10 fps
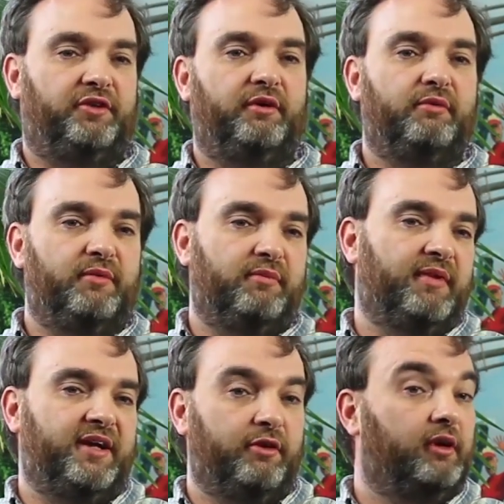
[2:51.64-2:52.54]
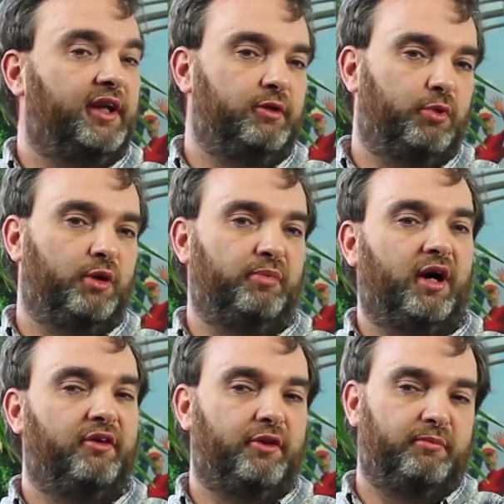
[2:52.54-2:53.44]
So it may not let you put a
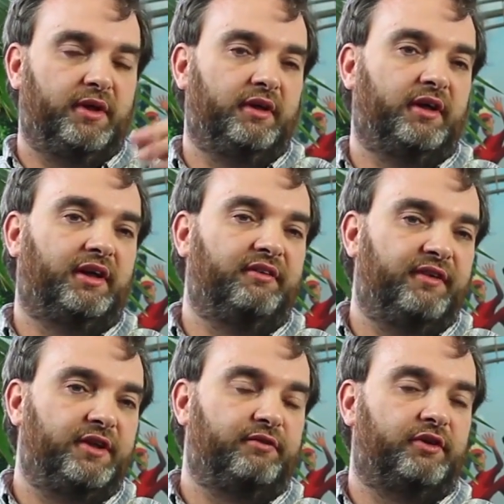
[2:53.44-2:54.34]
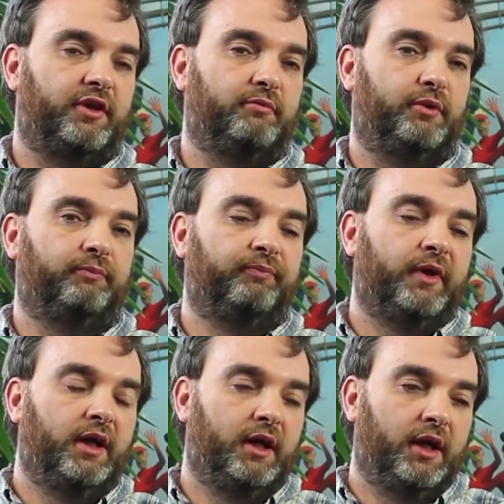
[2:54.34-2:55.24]
path up a cliff edge, for example.
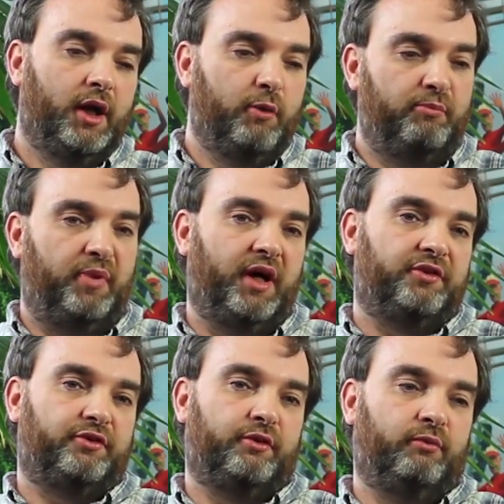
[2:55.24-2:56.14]
But